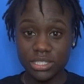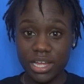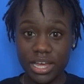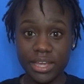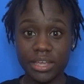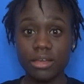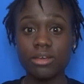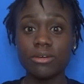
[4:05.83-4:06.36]

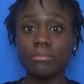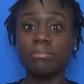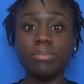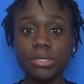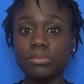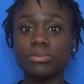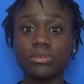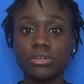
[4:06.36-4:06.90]
Like
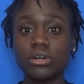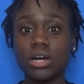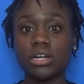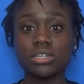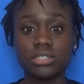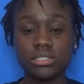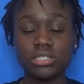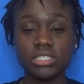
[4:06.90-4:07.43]
people
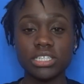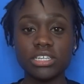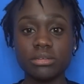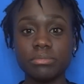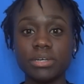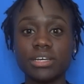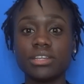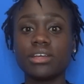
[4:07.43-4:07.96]
are
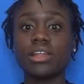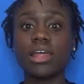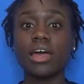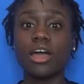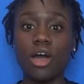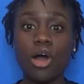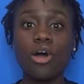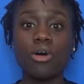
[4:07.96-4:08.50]
seeing me and they're
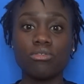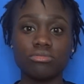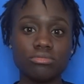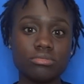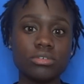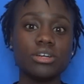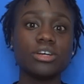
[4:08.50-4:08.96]
like, oh,